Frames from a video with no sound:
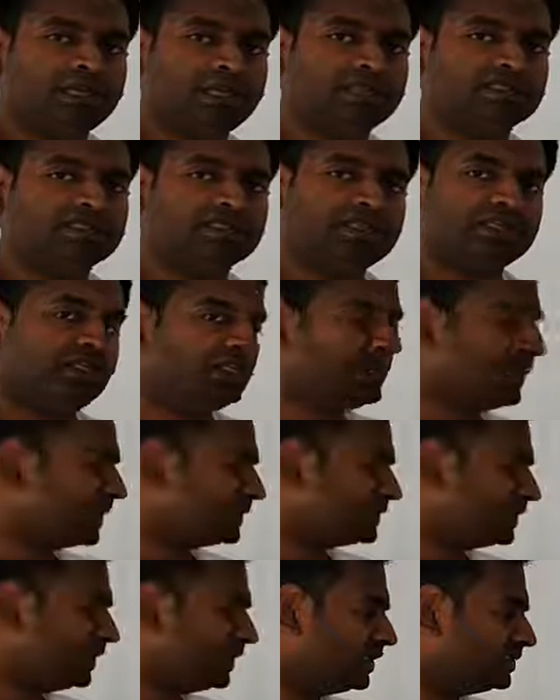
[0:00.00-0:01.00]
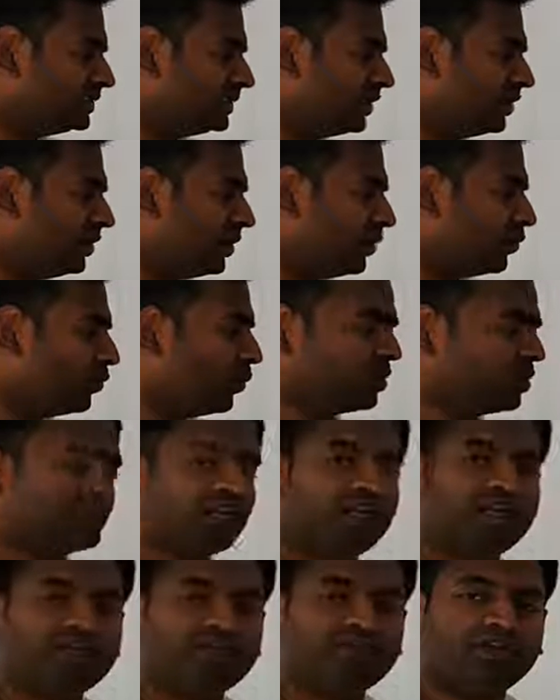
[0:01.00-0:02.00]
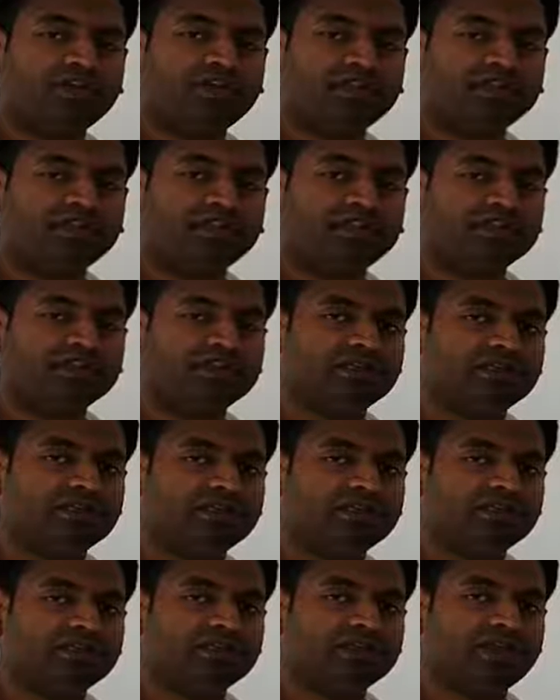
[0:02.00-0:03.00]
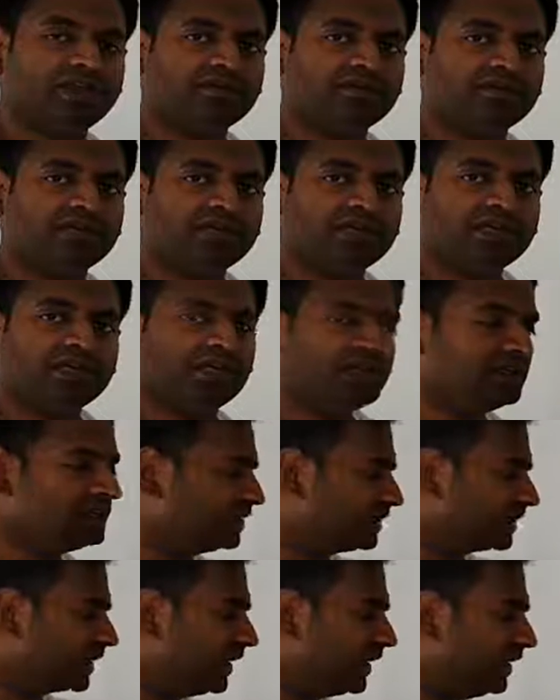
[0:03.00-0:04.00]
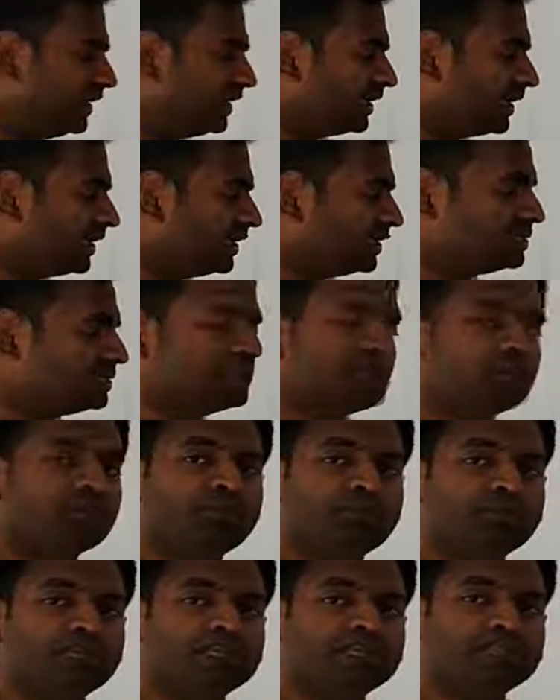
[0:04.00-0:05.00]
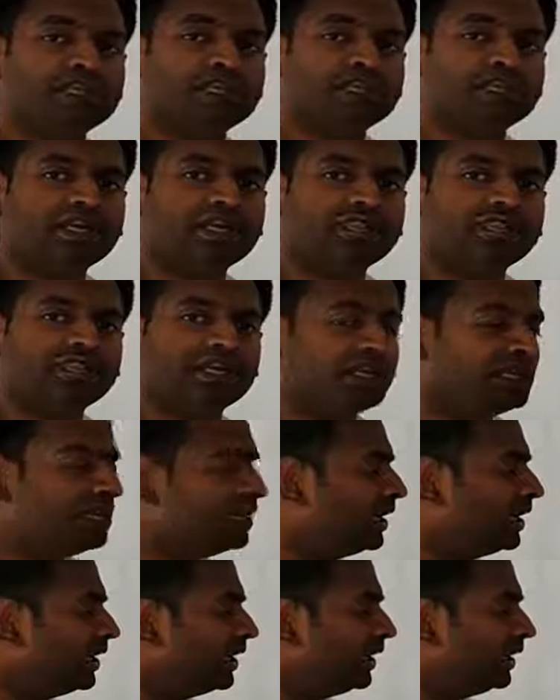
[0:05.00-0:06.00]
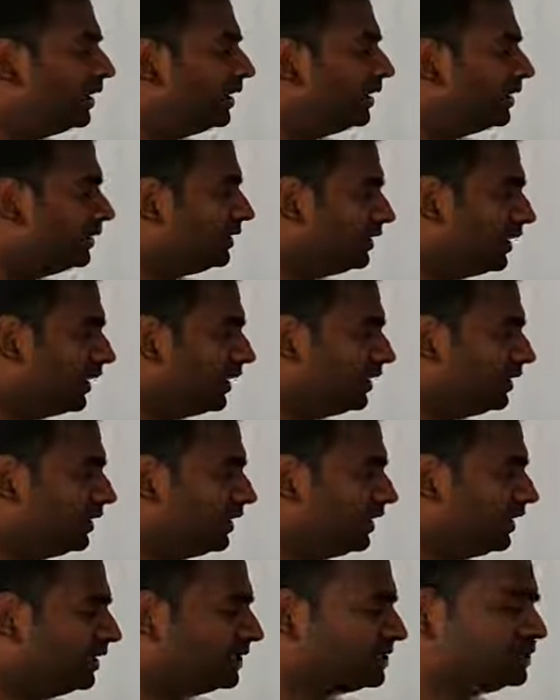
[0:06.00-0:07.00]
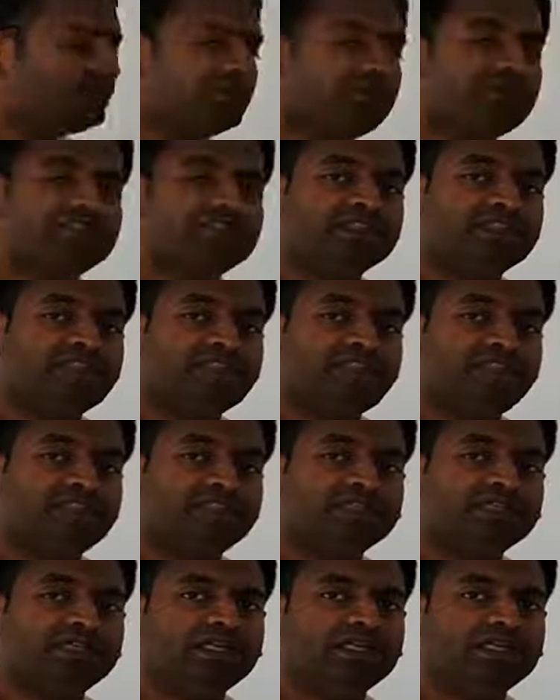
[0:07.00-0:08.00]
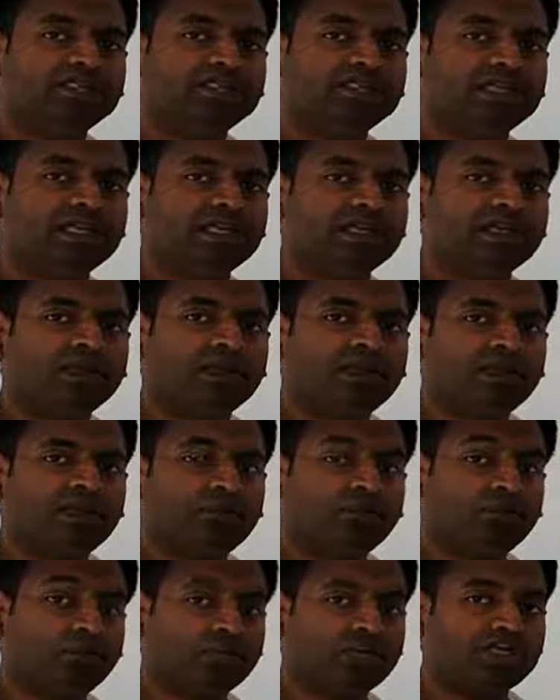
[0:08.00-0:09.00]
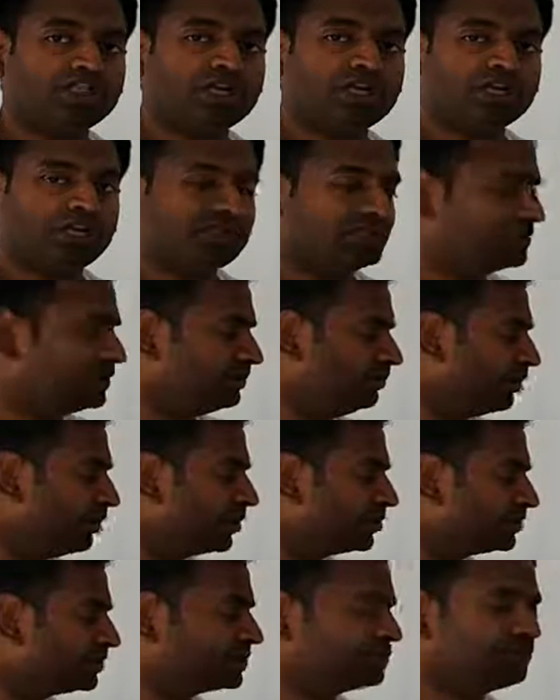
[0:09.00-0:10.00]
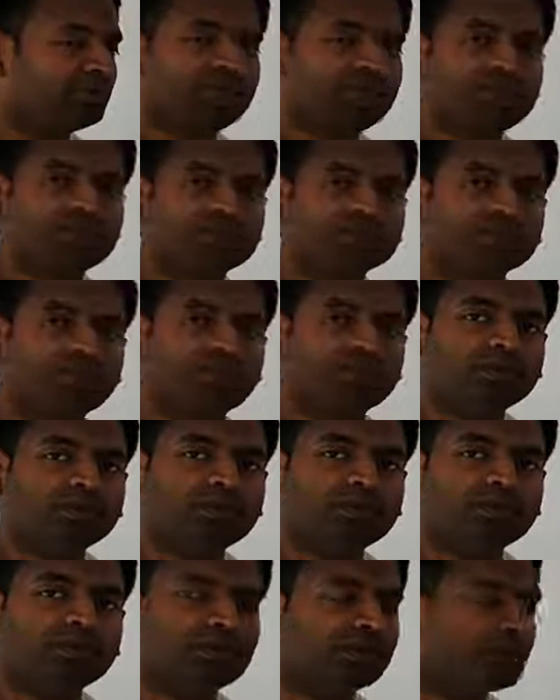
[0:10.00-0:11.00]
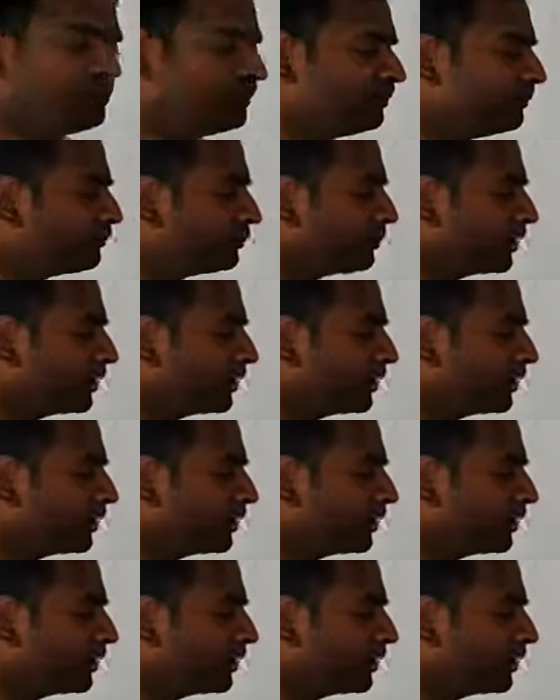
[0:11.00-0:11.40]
Yes, it has energy. What kind of energy does it have? Is it kinetic energy or potential energy? Then we say that it is a potential energy because the spring is not moving.